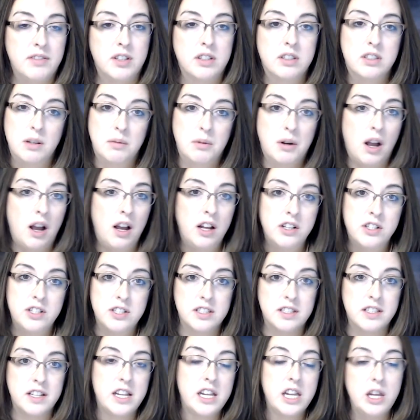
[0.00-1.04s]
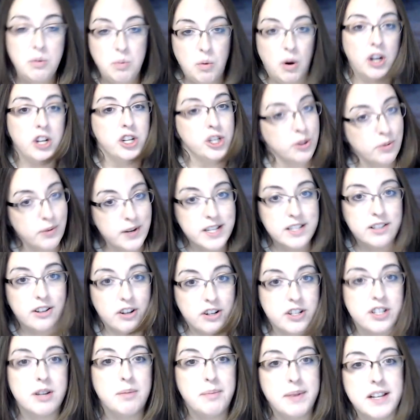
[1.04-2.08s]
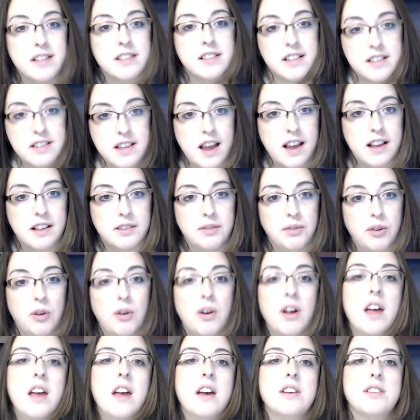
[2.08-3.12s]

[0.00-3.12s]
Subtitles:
So subconsciously, you want your research to be successful.